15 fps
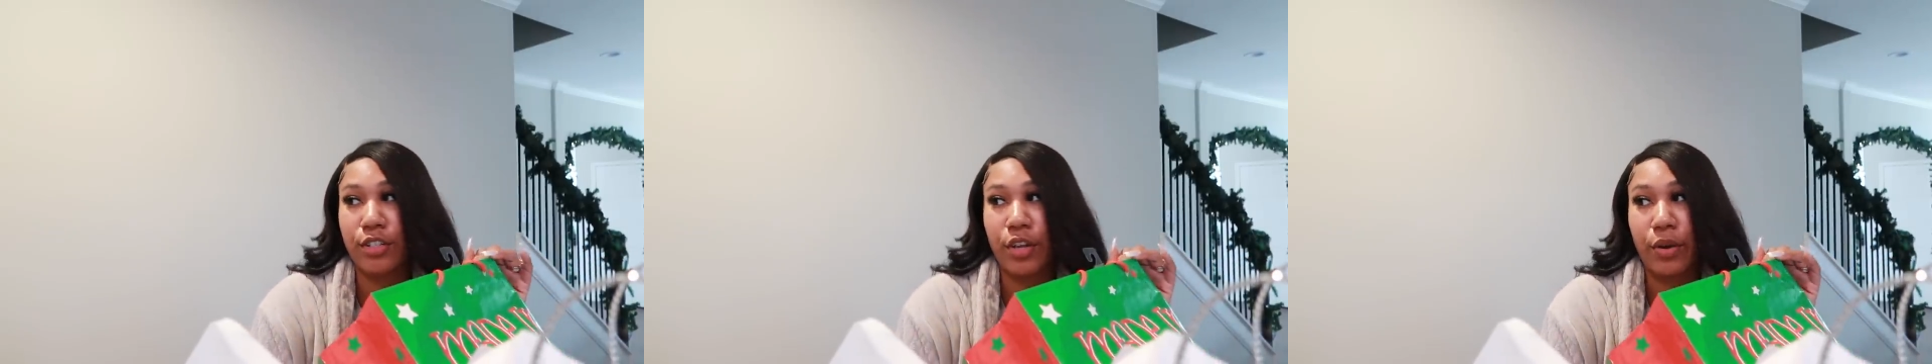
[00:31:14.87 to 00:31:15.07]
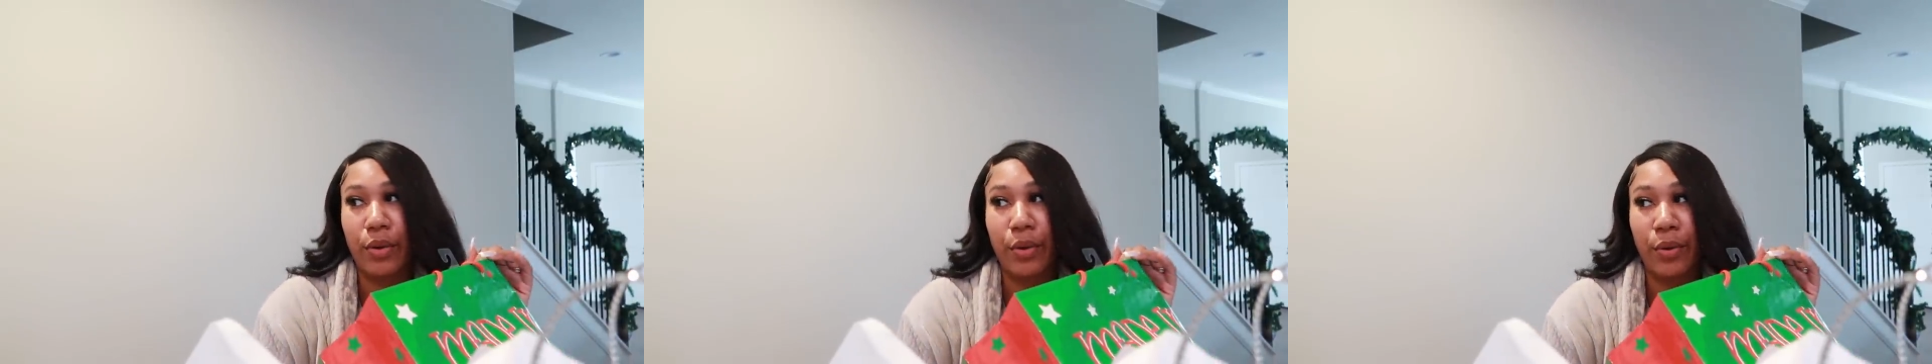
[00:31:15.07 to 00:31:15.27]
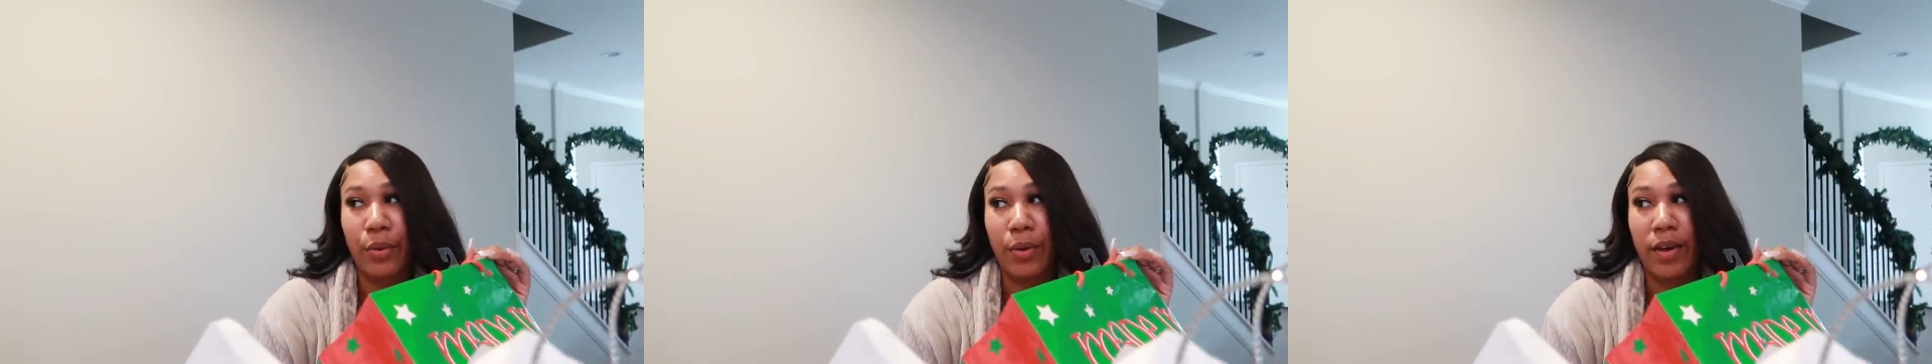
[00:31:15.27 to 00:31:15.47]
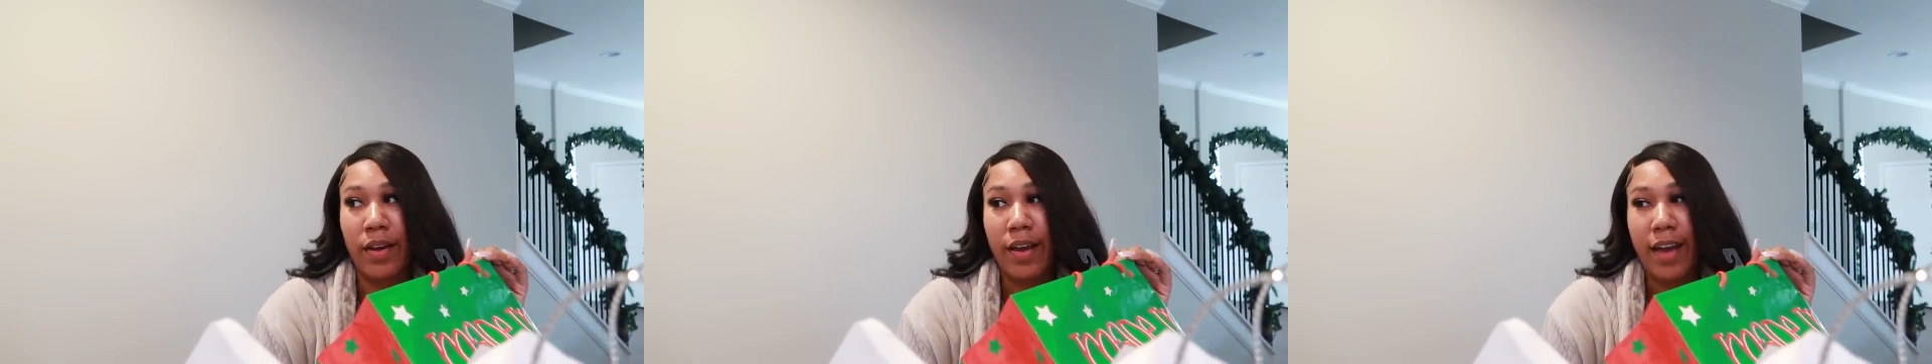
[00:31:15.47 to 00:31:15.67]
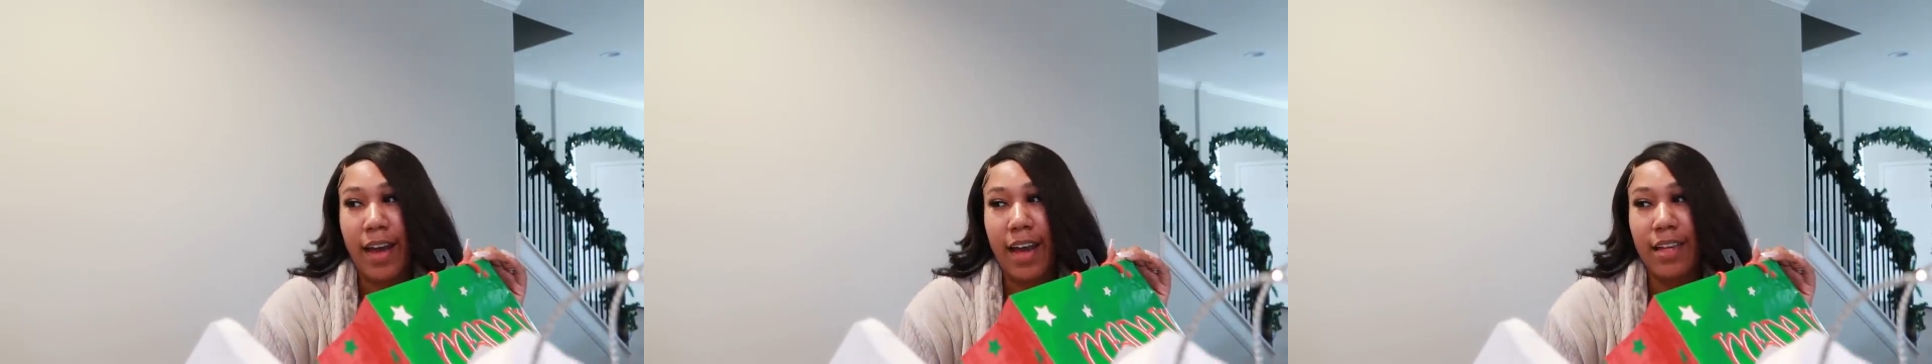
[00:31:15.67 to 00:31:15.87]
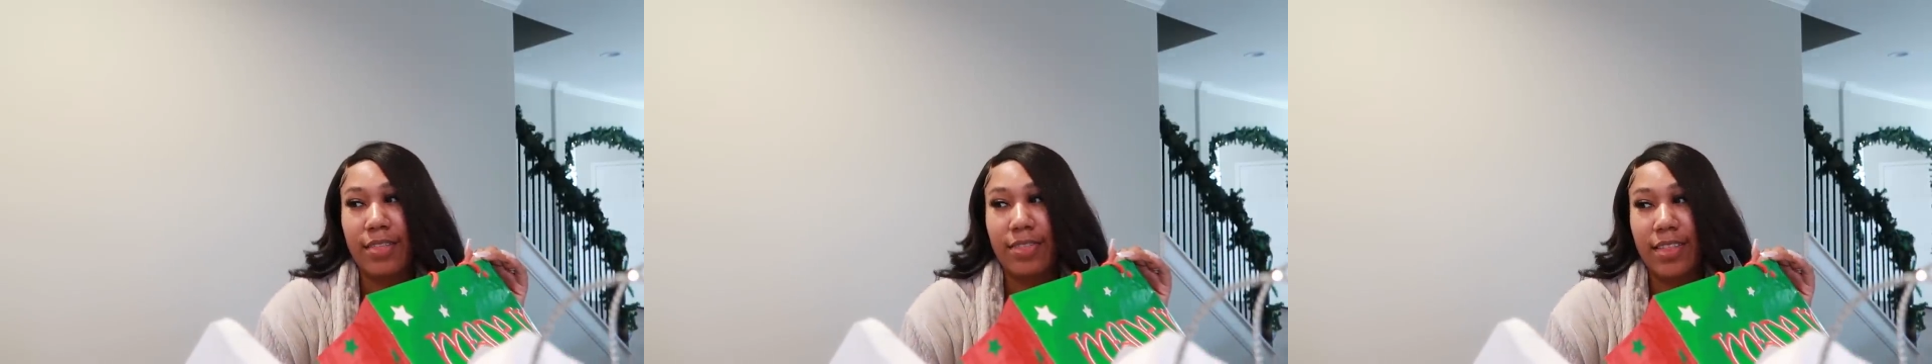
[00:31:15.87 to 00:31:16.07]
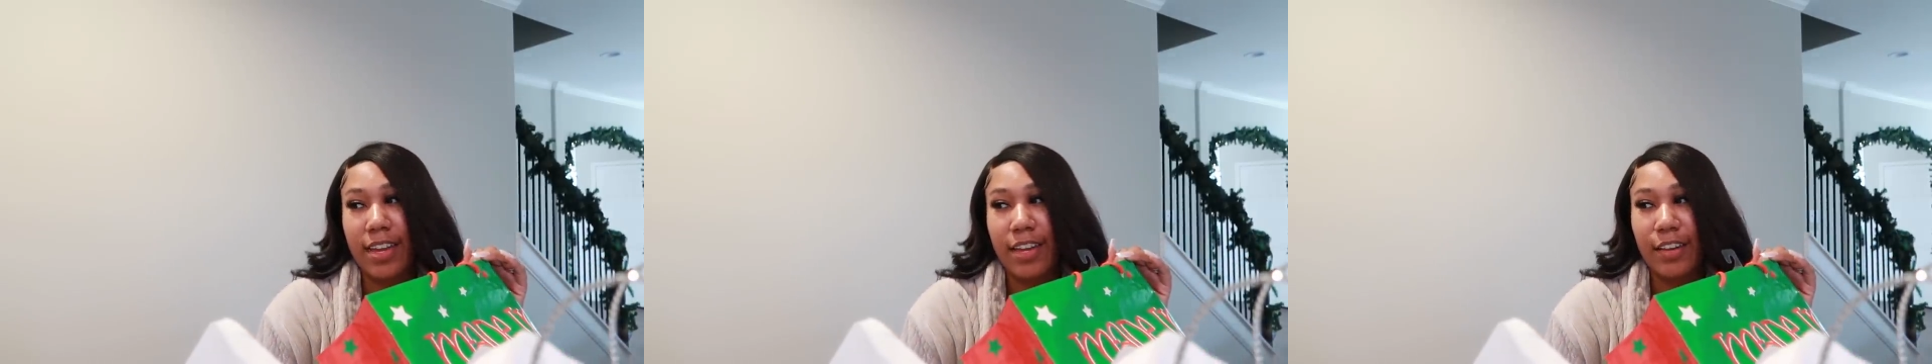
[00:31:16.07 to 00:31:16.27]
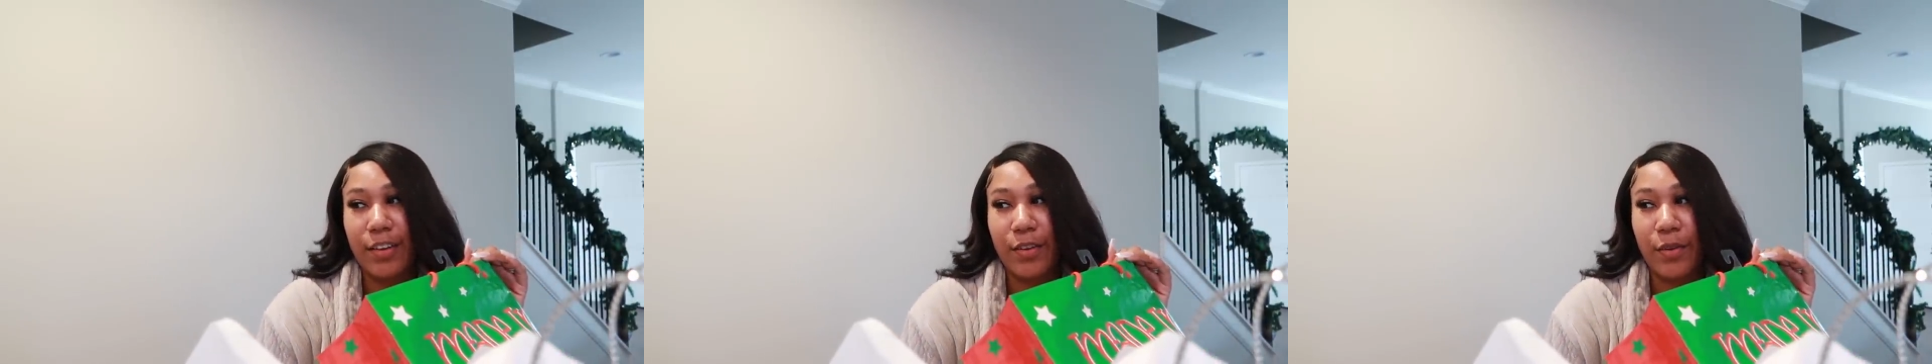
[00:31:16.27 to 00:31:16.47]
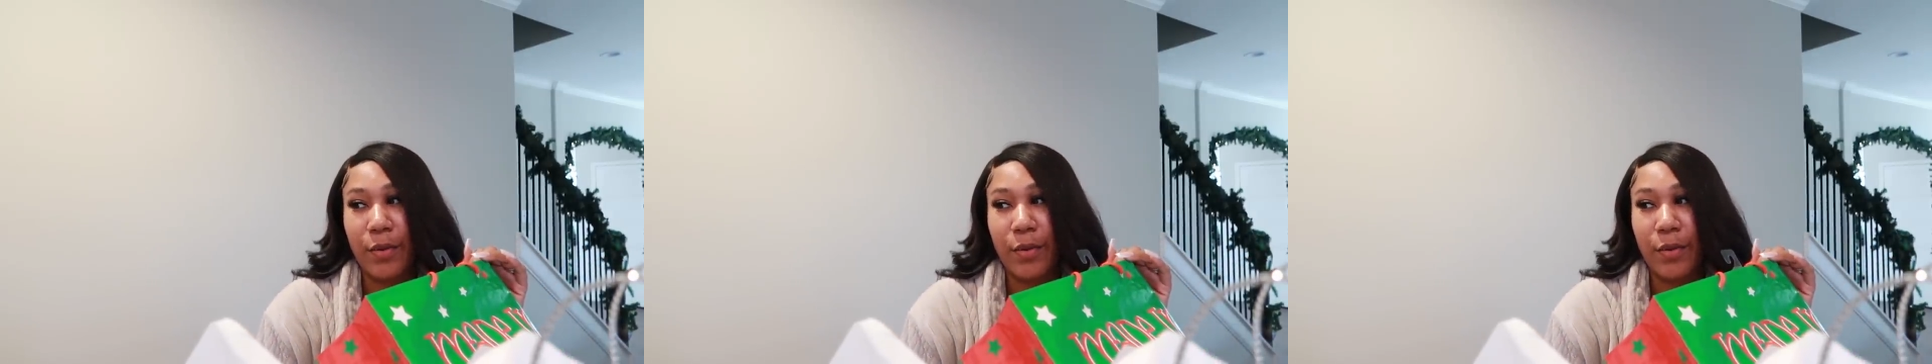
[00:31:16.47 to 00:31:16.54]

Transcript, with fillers: so I think